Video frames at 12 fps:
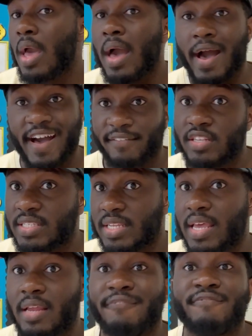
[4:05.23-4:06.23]
I've
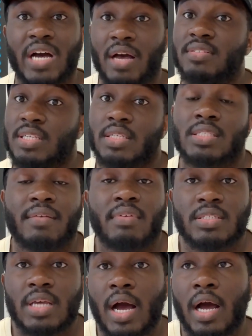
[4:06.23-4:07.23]
said 5, 6,
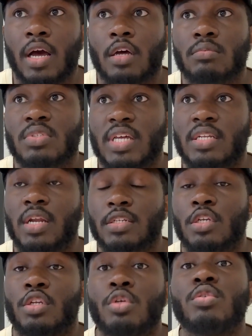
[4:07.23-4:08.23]
7 times that not
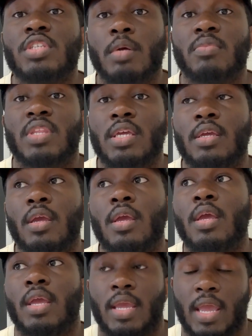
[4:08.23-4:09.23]
to do something
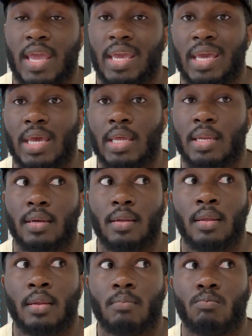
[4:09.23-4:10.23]
and
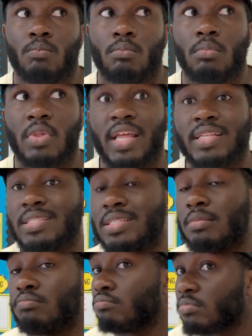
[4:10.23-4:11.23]

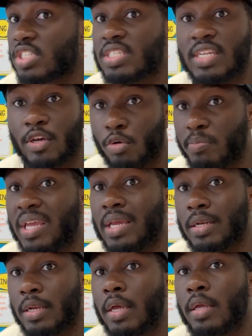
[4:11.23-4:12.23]
it's still
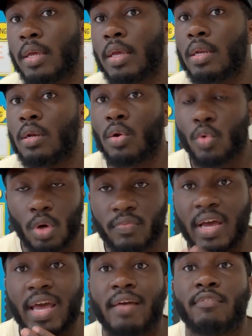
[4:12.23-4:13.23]
being done, or if
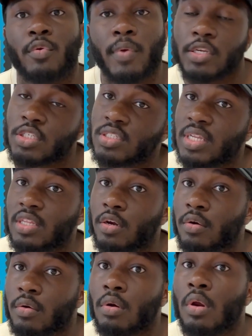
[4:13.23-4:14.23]
I have directions
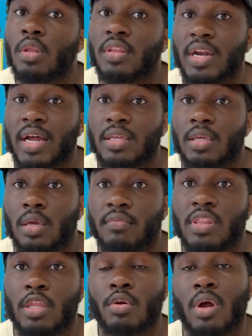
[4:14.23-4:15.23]
that I give
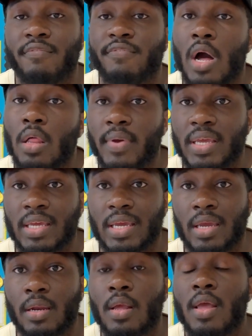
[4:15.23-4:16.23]
and they're not following it